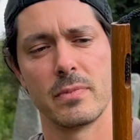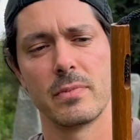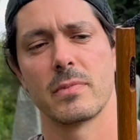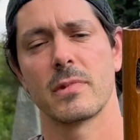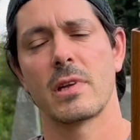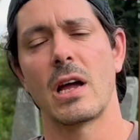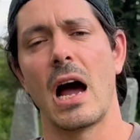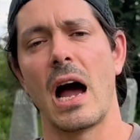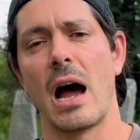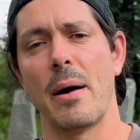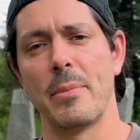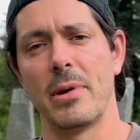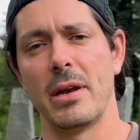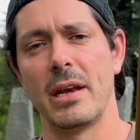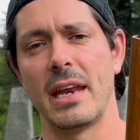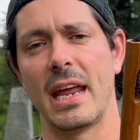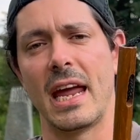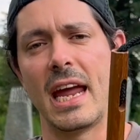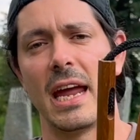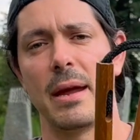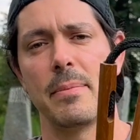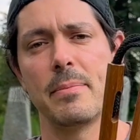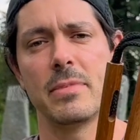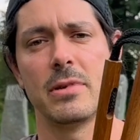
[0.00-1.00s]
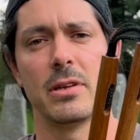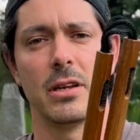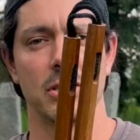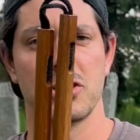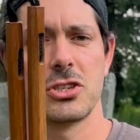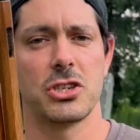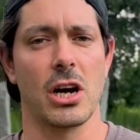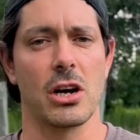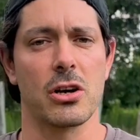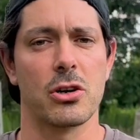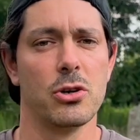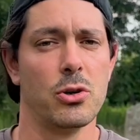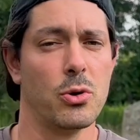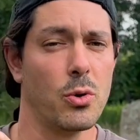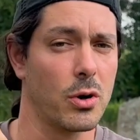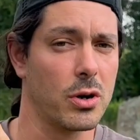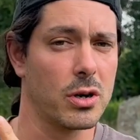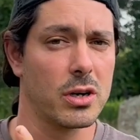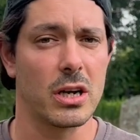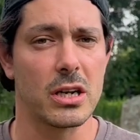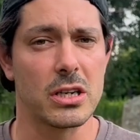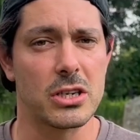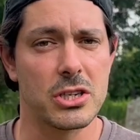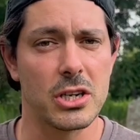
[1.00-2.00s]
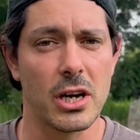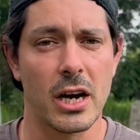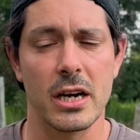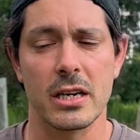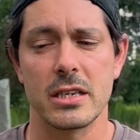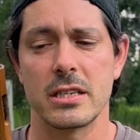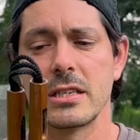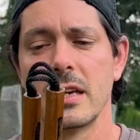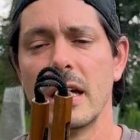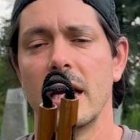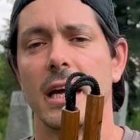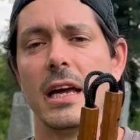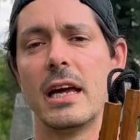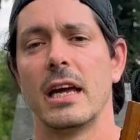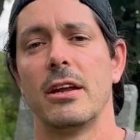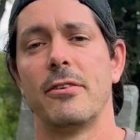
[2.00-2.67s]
common name, Nunchaku or nunchucks.